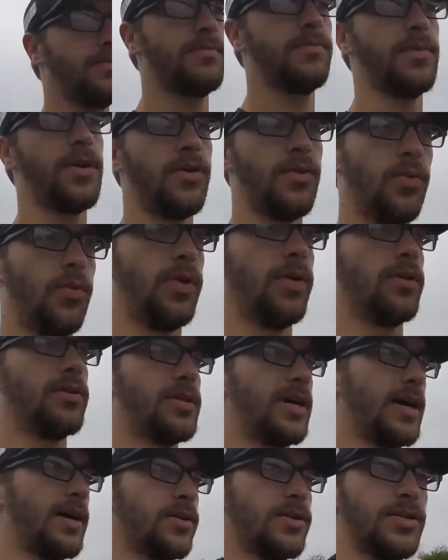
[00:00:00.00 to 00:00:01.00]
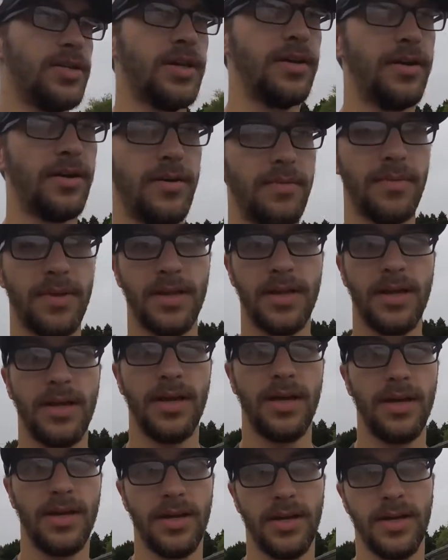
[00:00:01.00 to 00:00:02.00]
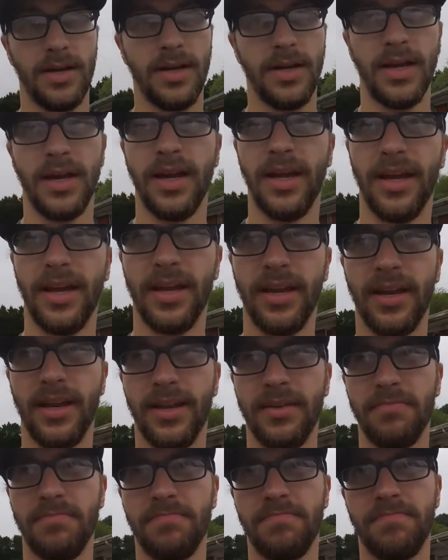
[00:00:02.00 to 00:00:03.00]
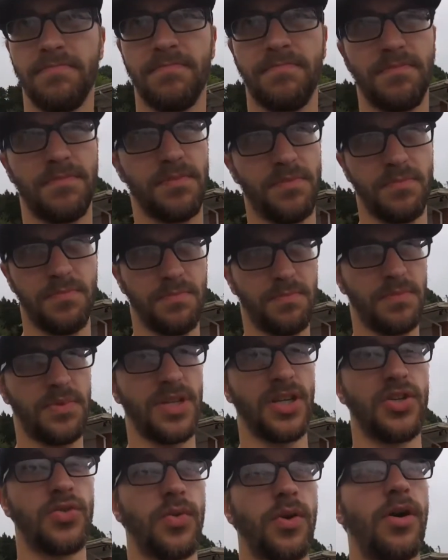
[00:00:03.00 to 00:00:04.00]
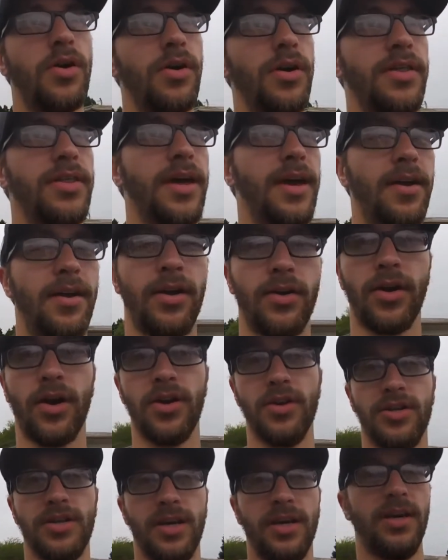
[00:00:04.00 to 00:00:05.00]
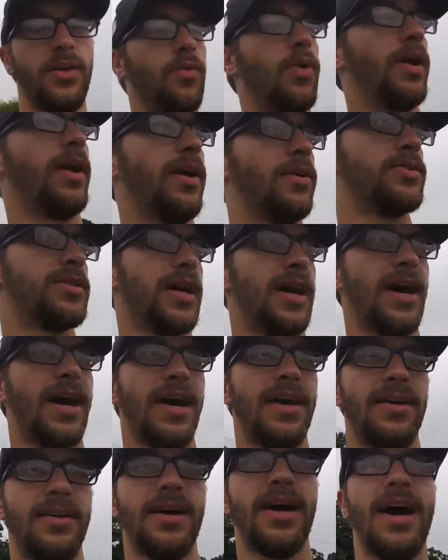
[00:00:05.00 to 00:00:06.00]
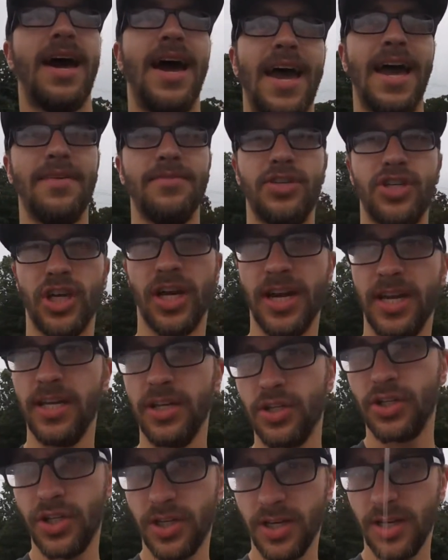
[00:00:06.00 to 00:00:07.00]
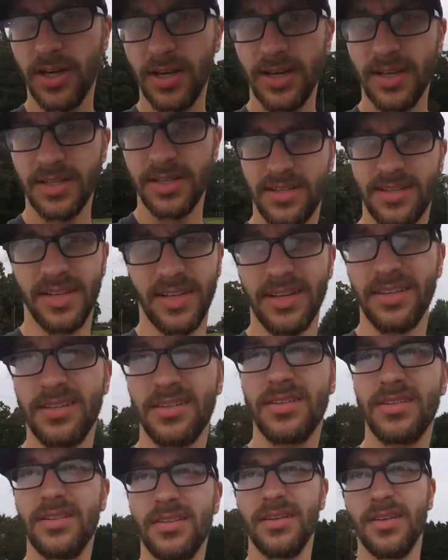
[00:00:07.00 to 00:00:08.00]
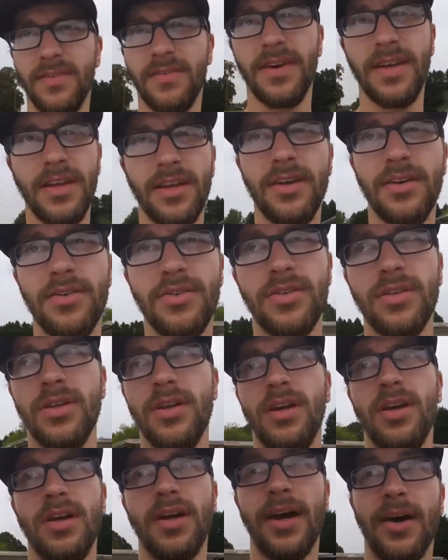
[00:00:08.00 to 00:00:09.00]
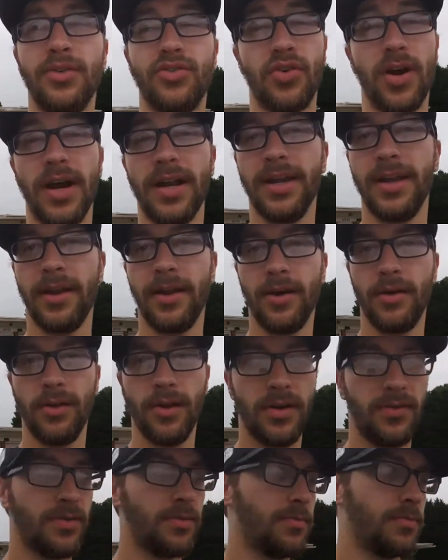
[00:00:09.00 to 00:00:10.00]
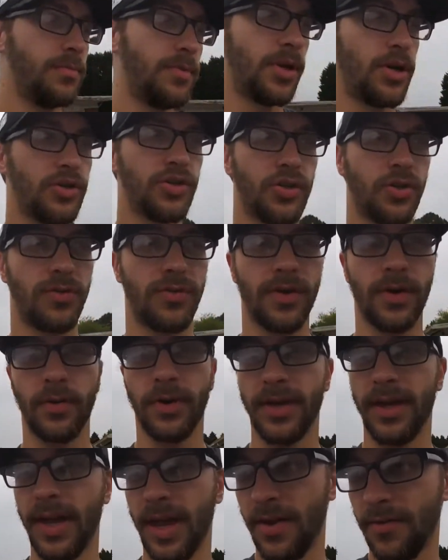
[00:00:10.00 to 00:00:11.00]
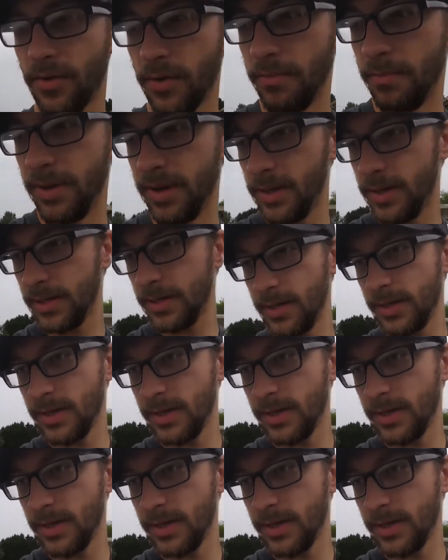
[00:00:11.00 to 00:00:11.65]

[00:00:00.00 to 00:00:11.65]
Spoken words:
of the wheel and tire setup, and since we're already there, I'll go ahead and tell you what else I have changed since the videos. I'll try to get all of them. Not sure if I'll get every bit,